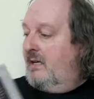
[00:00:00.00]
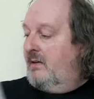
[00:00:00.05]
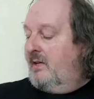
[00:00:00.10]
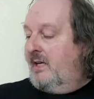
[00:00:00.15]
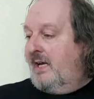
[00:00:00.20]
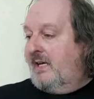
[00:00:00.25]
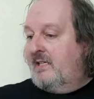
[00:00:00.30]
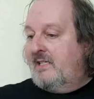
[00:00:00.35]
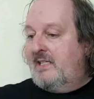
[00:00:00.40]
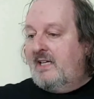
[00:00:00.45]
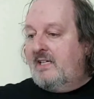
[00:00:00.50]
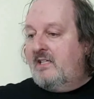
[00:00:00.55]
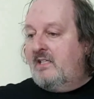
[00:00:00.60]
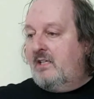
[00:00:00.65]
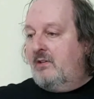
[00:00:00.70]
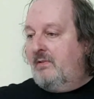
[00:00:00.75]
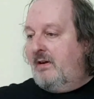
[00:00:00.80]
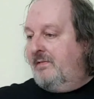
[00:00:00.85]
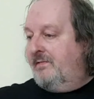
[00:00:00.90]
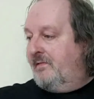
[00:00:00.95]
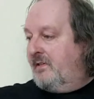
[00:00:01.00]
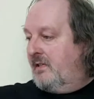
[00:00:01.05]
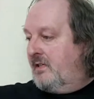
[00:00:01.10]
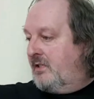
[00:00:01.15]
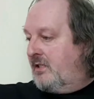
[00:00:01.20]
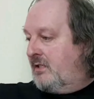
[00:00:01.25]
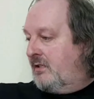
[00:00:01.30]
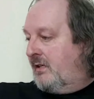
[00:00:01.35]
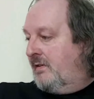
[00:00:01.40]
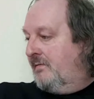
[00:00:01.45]
But yes, that's The
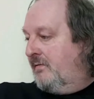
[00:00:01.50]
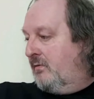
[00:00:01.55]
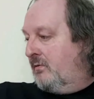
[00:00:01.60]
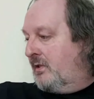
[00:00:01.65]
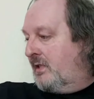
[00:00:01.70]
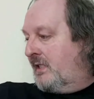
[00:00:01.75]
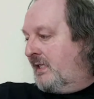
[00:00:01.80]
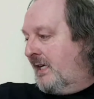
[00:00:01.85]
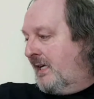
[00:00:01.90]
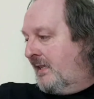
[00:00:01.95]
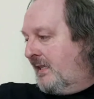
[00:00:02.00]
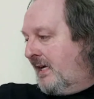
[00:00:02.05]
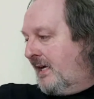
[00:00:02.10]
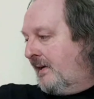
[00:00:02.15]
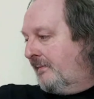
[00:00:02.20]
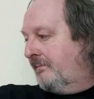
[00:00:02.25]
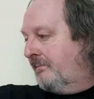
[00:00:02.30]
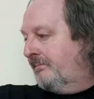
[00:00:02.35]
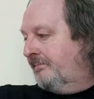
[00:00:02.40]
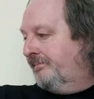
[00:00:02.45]
Grifters. Looking forward to seeing that.